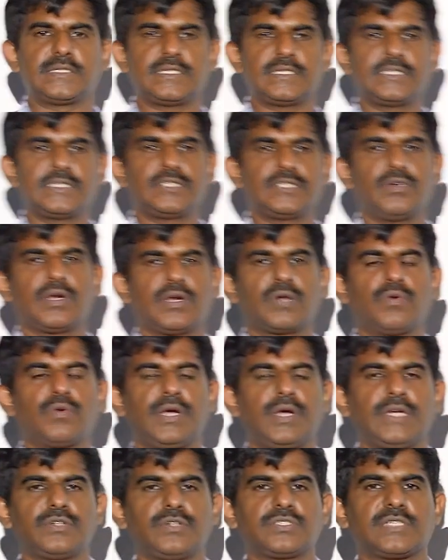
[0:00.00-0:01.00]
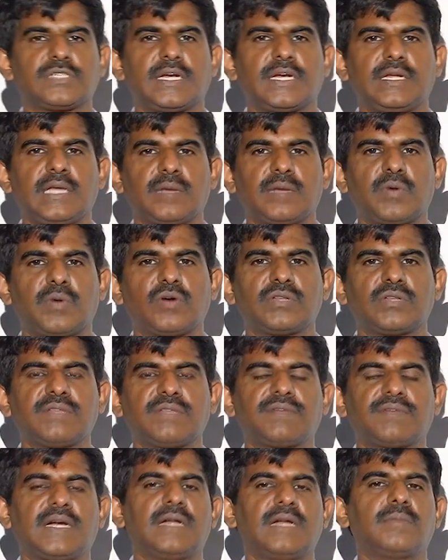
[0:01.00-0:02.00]
is you are going to study about the
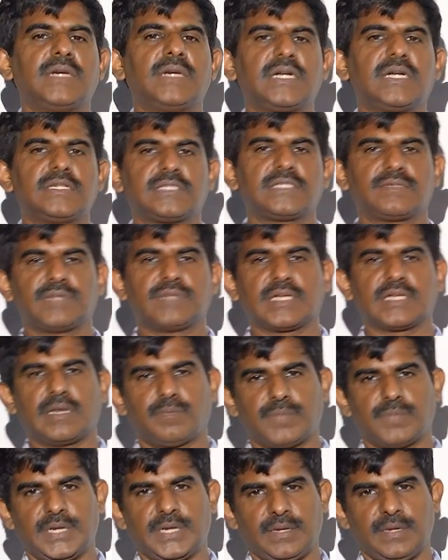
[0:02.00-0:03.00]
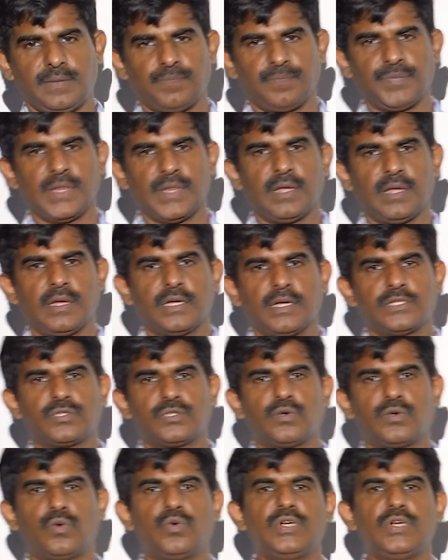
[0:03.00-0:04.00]
fundamentals of the company.
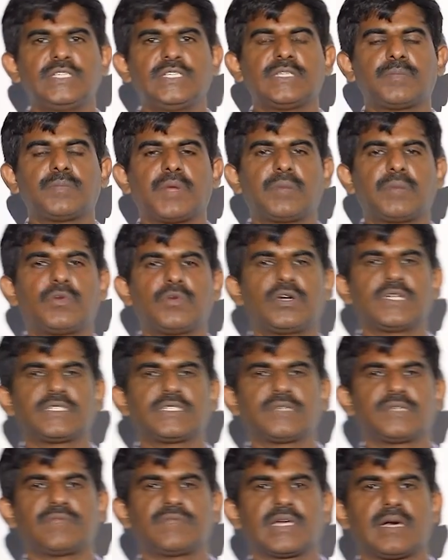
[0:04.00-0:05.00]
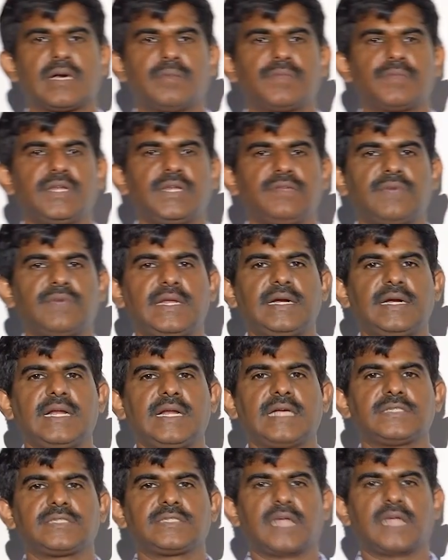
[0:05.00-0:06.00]
So who is the promoters of the company, when it
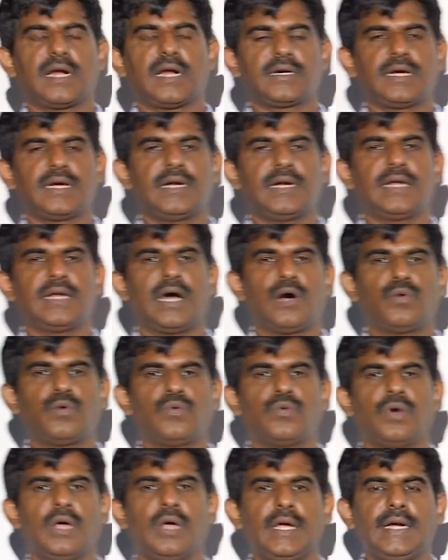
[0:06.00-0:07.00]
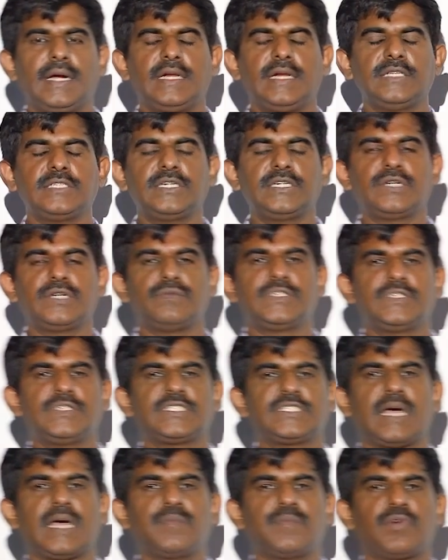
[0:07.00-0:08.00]
has started, how it is into which
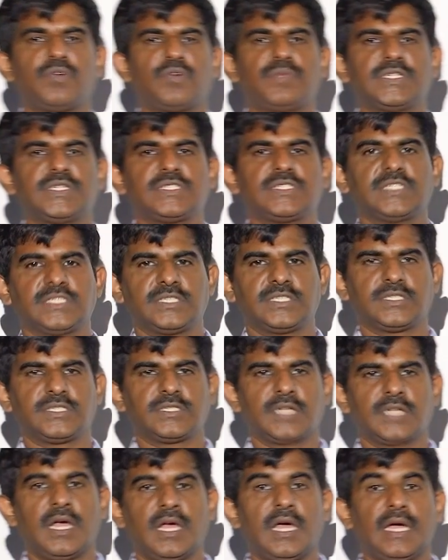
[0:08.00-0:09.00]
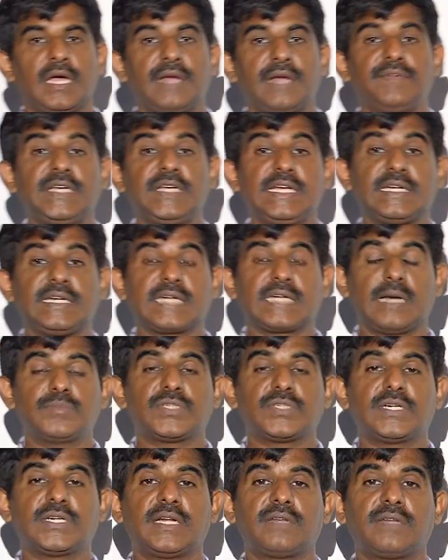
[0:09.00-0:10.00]
type of business, it
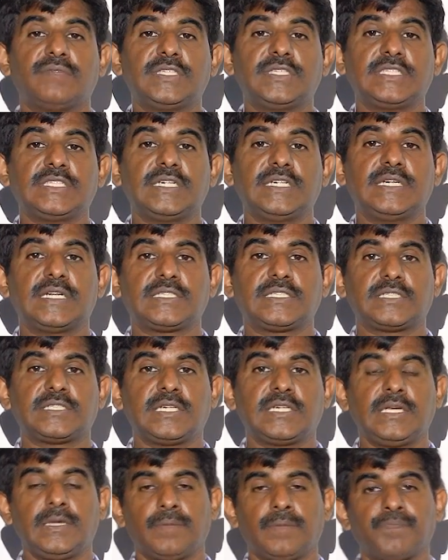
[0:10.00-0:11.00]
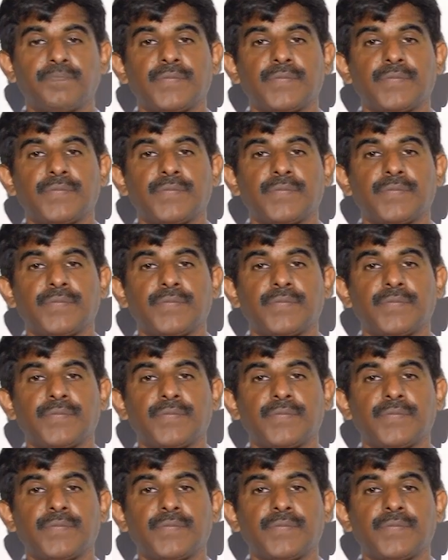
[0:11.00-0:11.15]
comes under which industry,